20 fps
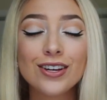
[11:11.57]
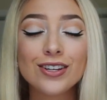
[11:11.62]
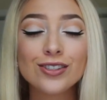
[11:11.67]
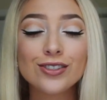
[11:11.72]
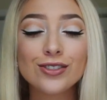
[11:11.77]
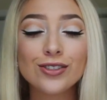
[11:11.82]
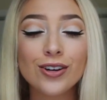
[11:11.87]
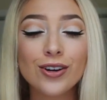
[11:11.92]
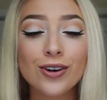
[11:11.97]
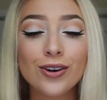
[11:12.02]

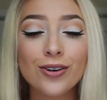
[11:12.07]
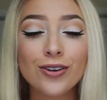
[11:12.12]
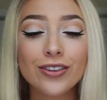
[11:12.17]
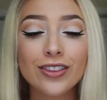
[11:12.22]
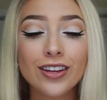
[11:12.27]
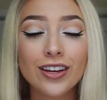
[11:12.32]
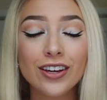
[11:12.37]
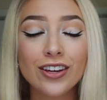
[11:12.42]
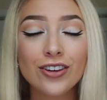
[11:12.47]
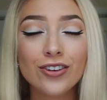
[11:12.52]
So
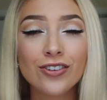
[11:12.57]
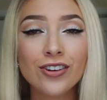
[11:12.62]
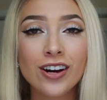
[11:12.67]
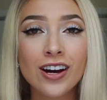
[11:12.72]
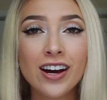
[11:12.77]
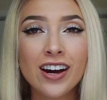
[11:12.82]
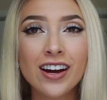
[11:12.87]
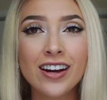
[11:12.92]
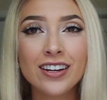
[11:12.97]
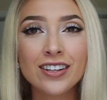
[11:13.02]
thank you
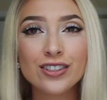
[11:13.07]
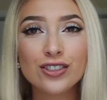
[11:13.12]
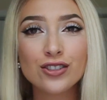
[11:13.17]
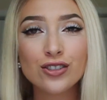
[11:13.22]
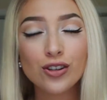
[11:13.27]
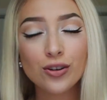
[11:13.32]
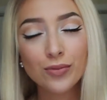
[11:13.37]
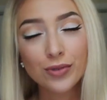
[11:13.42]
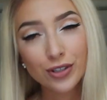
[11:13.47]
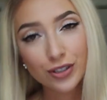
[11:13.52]
guys
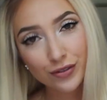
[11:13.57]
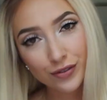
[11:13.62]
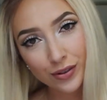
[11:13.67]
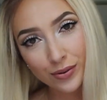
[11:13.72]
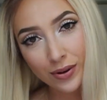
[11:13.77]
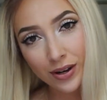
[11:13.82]
so much for